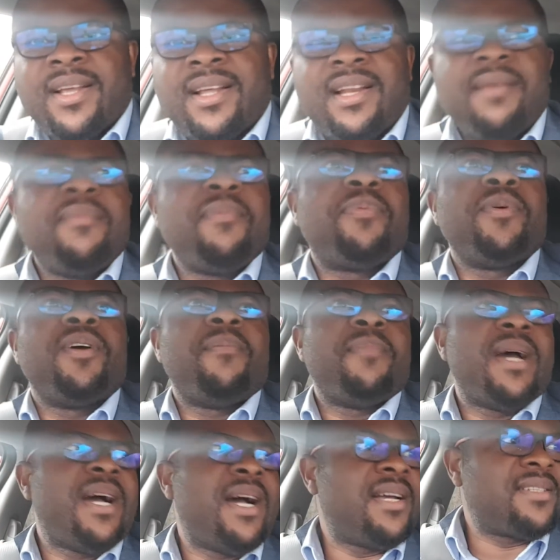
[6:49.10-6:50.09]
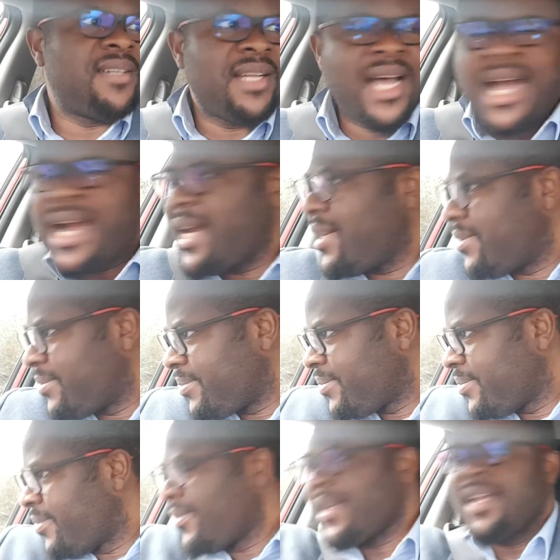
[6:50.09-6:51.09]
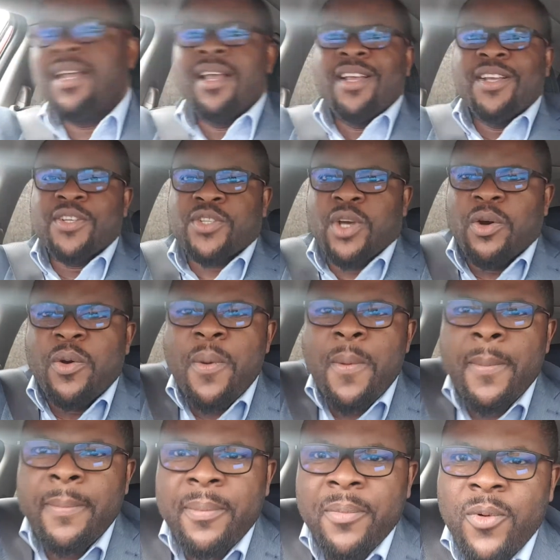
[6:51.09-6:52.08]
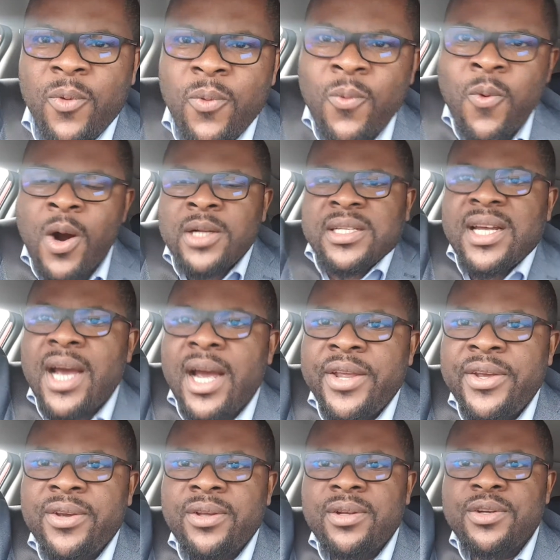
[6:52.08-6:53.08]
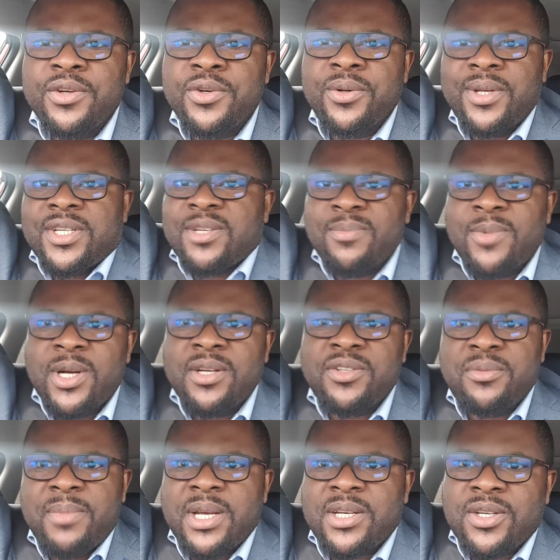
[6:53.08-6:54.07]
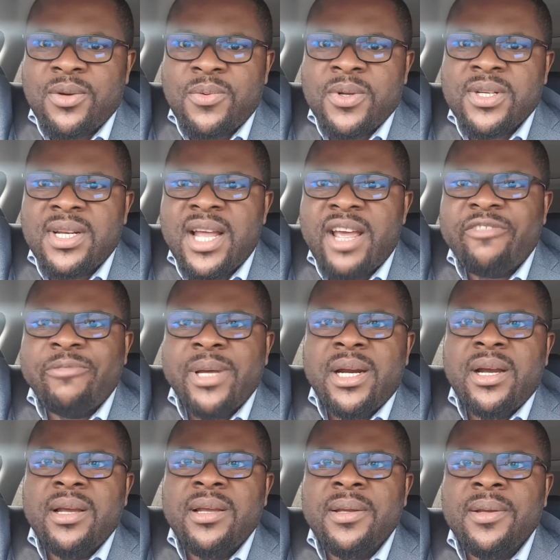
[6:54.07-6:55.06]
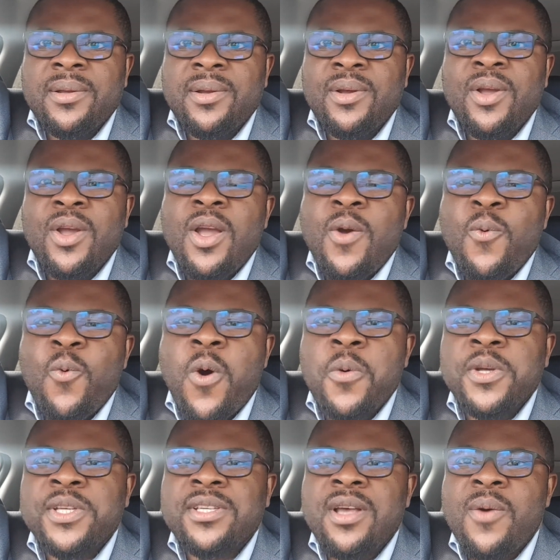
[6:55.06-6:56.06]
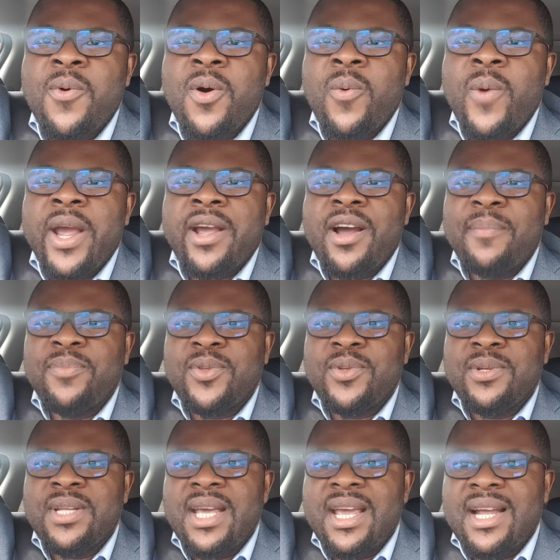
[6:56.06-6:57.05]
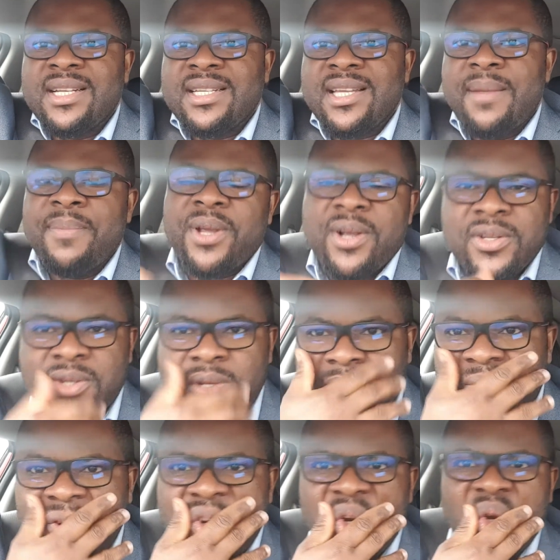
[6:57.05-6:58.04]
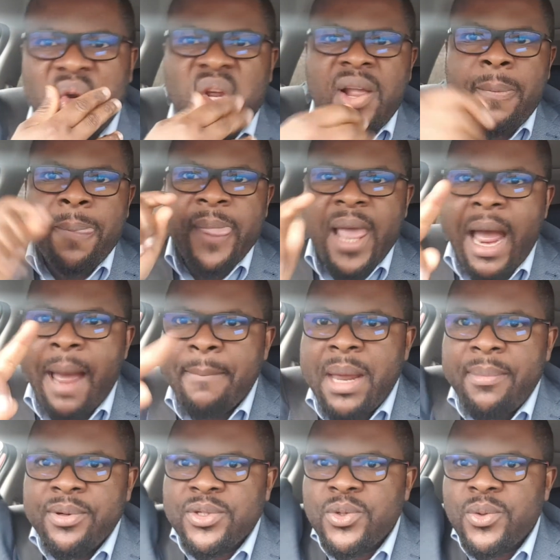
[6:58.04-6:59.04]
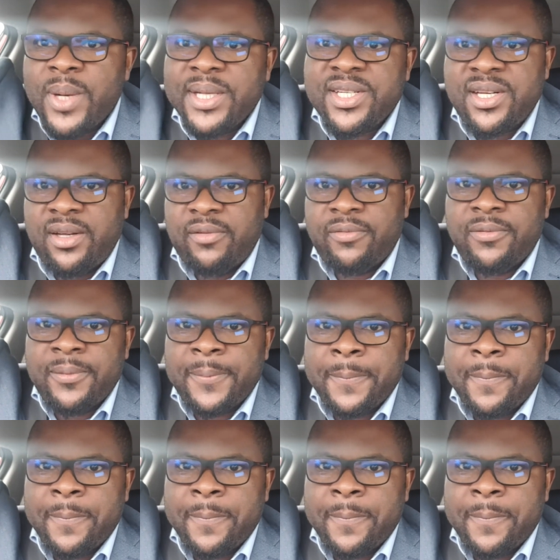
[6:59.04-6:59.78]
Let me put on my house light. So what are you going to do this morning to make someone's life better? What will someone wake up today and say, because of you, I'm able to achieve?